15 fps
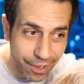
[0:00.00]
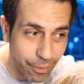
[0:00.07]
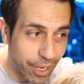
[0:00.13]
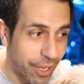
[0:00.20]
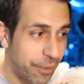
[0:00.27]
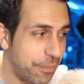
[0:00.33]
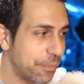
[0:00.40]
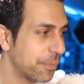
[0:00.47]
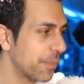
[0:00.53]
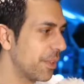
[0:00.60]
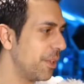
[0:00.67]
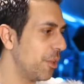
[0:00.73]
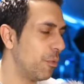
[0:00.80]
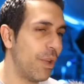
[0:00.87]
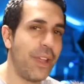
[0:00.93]
Well,
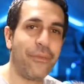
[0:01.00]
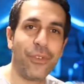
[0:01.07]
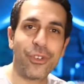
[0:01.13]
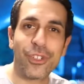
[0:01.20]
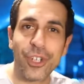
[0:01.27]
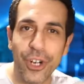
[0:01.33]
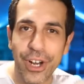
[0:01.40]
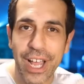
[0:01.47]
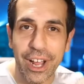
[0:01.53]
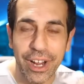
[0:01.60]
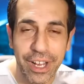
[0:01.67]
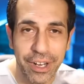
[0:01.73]
when I first started out,